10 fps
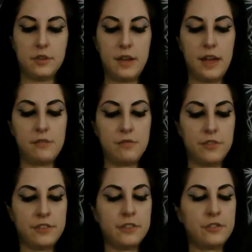And for
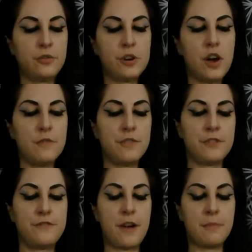this, let's do a card for the
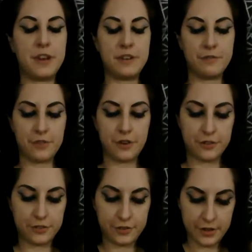feminine
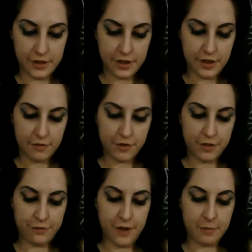first. For the
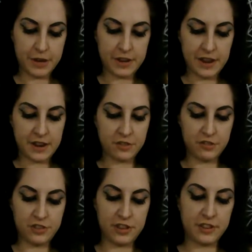feminine
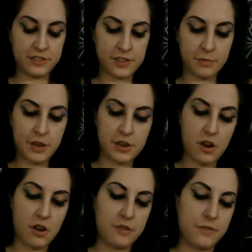energy. Let's give me a
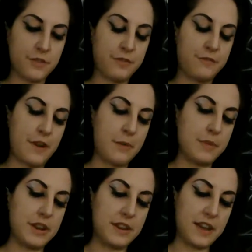card for the
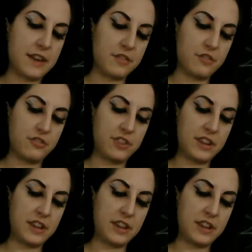feminine energy.